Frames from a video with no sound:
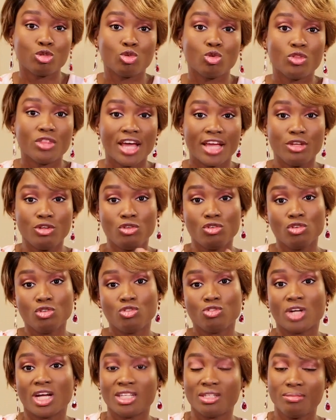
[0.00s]
so that you
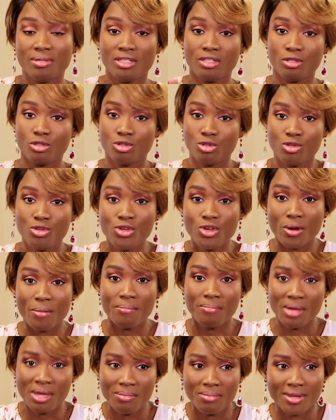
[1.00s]
don't transmit it to your
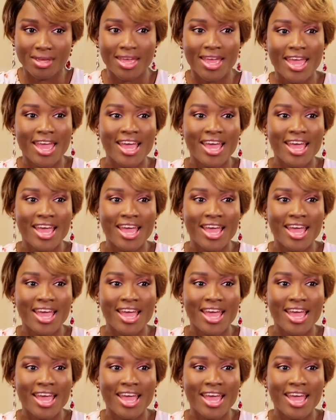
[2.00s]
baby.